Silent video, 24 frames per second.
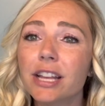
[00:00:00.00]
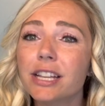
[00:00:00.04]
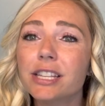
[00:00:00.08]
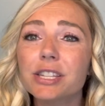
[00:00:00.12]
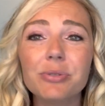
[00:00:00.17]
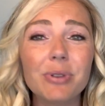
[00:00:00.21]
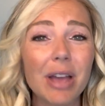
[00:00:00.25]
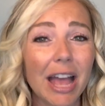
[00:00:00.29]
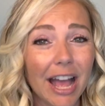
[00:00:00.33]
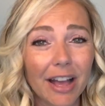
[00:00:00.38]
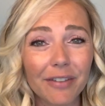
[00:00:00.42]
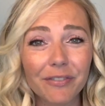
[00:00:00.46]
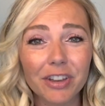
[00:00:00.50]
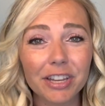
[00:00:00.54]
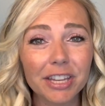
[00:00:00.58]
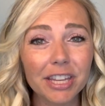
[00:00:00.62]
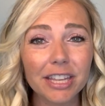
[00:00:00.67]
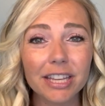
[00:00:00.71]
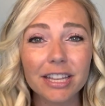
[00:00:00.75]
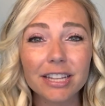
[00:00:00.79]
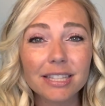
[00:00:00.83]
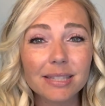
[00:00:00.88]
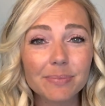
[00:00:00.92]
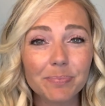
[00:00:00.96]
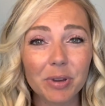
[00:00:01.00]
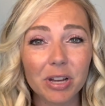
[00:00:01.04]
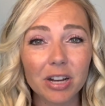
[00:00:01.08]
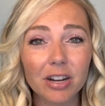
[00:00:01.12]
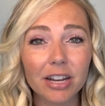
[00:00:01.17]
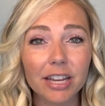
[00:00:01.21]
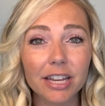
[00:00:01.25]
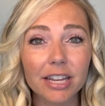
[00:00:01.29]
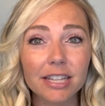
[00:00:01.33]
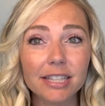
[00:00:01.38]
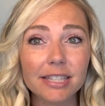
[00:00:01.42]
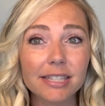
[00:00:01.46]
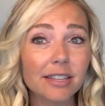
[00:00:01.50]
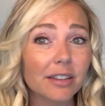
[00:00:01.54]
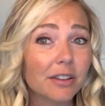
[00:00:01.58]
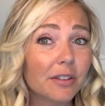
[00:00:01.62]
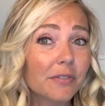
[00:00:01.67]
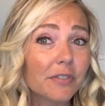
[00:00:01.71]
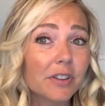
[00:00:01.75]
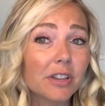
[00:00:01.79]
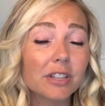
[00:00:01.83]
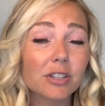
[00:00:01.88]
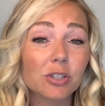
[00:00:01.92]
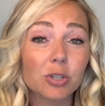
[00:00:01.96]
Do you have any experience
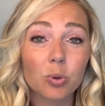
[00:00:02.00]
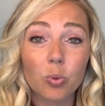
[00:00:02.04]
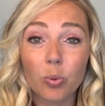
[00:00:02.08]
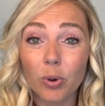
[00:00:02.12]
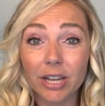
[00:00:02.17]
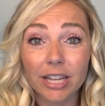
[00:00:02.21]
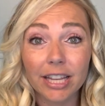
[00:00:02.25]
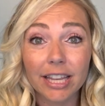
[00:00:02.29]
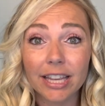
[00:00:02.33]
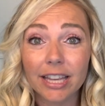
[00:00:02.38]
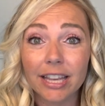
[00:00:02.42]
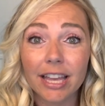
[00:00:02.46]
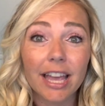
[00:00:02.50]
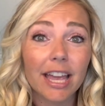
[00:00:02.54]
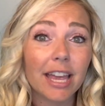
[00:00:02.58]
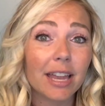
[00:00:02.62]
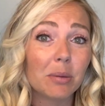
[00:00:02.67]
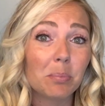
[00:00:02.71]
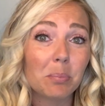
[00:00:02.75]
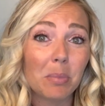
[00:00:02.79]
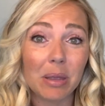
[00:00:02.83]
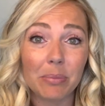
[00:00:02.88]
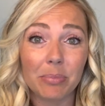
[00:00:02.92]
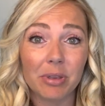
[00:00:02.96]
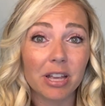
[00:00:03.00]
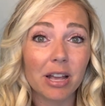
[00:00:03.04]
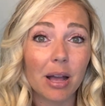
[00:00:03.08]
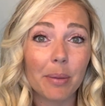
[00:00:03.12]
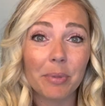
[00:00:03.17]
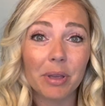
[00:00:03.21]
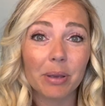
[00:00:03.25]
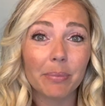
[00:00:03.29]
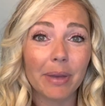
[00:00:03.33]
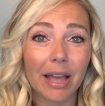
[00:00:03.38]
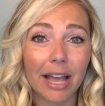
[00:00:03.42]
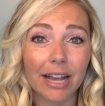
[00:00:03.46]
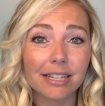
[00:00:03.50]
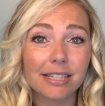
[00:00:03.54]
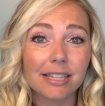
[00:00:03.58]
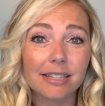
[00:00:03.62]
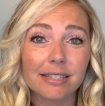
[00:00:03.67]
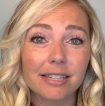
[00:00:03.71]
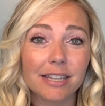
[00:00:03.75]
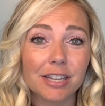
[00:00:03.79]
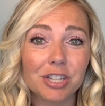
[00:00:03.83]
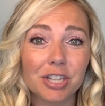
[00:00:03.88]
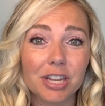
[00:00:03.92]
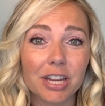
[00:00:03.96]
of quitting and maybe coming back to
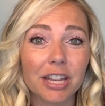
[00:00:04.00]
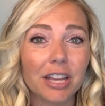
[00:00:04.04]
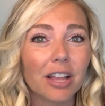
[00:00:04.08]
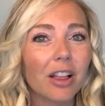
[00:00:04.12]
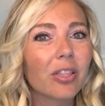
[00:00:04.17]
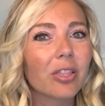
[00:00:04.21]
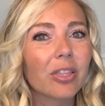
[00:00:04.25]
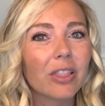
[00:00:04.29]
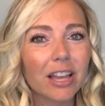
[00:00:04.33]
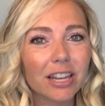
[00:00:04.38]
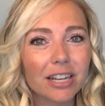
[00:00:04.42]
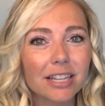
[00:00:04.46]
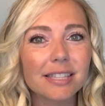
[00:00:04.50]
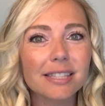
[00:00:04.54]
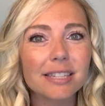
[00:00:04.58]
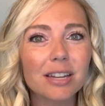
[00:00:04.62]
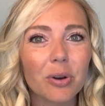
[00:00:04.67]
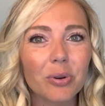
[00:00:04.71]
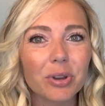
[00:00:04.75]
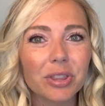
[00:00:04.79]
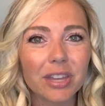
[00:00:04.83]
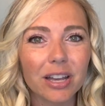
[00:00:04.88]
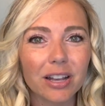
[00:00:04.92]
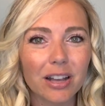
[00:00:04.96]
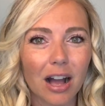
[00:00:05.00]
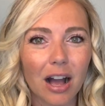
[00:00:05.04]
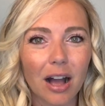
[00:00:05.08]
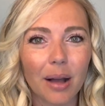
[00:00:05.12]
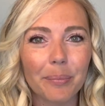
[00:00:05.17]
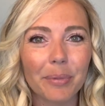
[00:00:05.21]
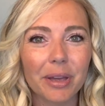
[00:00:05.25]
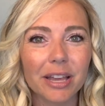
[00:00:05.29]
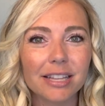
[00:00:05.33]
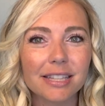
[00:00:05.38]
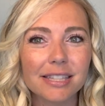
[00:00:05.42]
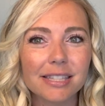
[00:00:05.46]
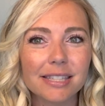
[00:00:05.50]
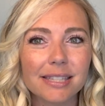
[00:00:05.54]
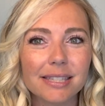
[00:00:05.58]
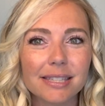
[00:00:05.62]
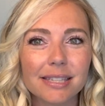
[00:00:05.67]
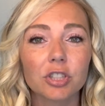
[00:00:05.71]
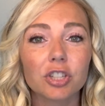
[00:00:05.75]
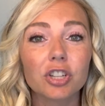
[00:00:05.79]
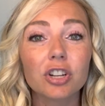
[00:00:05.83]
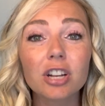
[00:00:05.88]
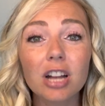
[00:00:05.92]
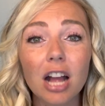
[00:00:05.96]
teaching? Let us know in the
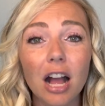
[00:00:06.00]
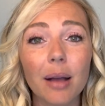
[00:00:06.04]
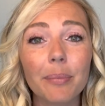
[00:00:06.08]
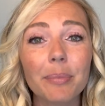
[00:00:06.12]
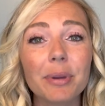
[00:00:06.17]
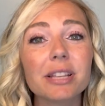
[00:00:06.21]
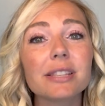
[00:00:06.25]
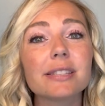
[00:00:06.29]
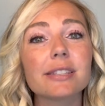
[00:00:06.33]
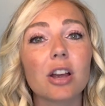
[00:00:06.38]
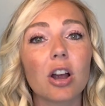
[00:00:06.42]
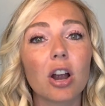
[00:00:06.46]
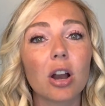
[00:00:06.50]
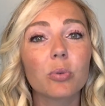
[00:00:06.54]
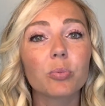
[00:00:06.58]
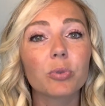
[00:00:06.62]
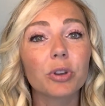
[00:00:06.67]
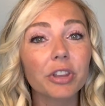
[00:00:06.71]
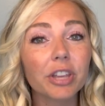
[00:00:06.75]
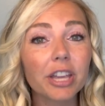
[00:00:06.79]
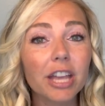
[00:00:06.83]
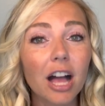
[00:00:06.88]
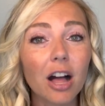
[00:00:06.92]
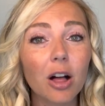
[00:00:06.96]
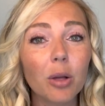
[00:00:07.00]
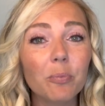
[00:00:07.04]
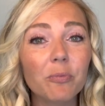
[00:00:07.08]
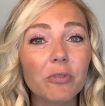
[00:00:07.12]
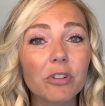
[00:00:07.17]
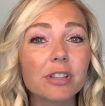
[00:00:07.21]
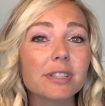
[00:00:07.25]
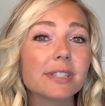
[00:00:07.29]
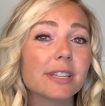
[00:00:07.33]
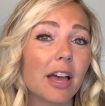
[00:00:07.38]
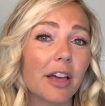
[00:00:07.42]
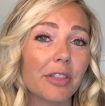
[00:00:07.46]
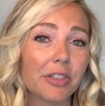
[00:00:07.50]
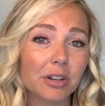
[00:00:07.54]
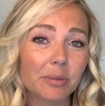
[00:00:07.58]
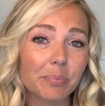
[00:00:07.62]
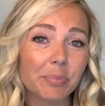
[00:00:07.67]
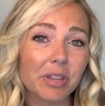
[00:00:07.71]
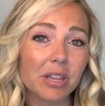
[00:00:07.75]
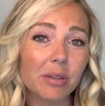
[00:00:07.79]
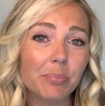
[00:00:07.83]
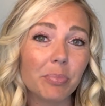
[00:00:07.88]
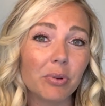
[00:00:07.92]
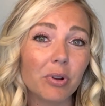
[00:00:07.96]
comments. Your comments are really helpful to other
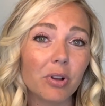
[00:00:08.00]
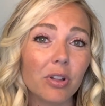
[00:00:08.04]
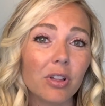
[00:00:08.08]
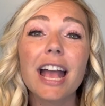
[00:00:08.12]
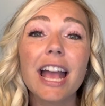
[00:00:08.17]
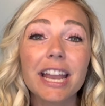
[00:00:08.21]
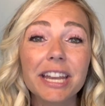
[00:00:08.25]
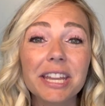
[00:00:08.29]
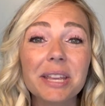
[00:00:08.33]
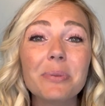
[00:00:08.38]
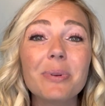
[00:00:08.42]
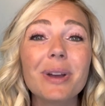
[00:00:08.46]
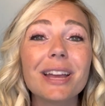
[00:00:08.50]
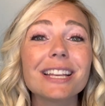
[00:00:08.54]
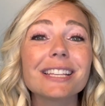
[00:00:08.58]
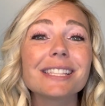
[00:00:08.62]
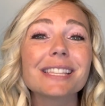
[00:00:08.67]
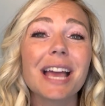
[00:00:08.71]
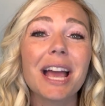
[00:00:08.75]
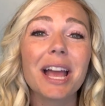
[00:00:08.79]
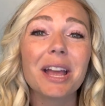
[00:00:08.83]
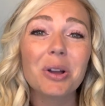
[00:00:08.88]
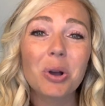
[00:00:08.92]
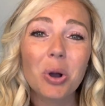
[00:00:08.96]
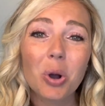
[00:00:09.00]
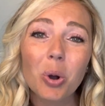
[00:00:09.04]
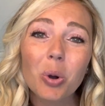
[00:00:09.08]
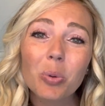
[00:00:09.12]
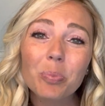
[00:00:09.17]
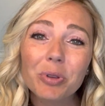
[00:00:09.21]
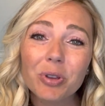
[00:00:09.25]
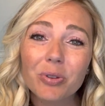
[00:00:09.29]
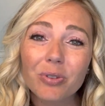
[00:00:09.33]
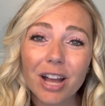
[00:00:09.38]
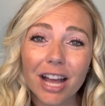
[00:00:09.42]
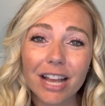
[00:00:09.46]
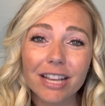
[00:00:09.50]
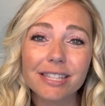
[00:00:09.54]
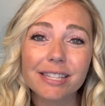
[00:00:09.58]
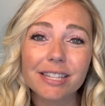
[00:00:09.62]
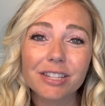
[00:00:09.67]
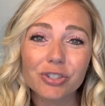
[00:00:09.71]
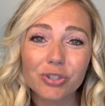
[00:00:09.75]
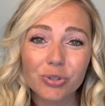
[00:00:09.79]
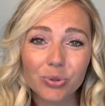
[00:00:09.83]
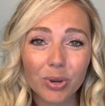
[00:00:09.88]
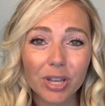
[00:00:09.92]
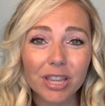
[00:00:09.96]
people. Anyways, I hope you guys
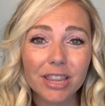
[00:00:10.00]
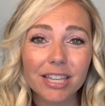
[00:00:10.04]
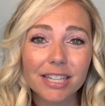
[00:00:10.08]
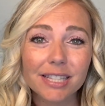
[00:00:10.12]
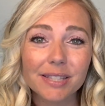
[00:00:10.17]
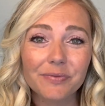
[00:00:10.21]
enjoyed this